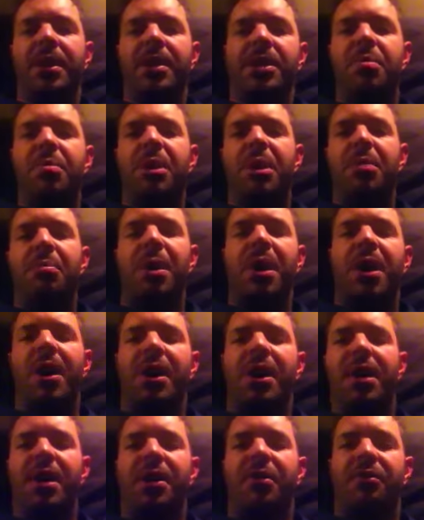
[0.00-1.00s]
to be a
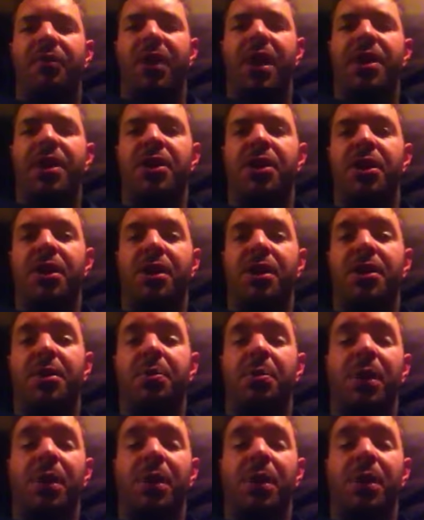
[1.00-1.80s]
part of their franchise,